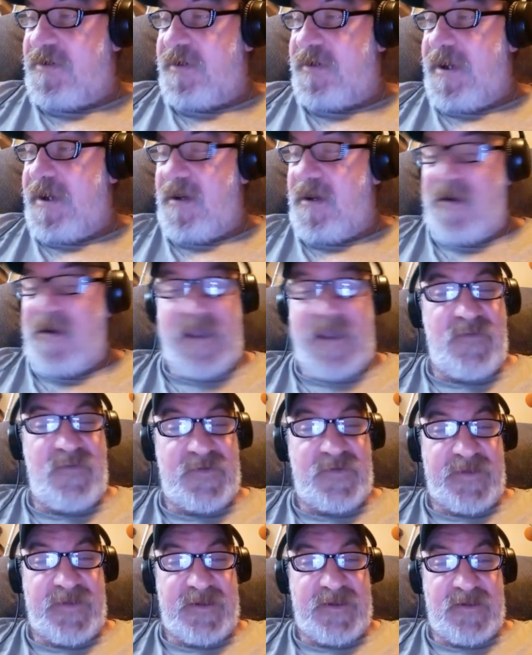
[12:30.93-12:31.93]
year, he
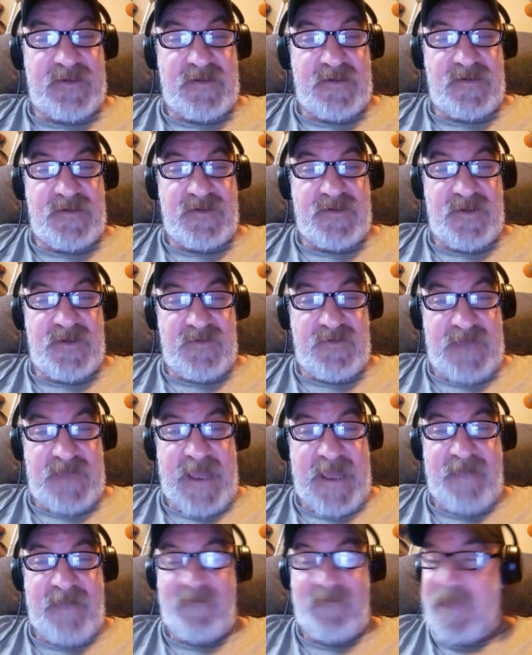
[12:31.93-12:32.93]
was a two time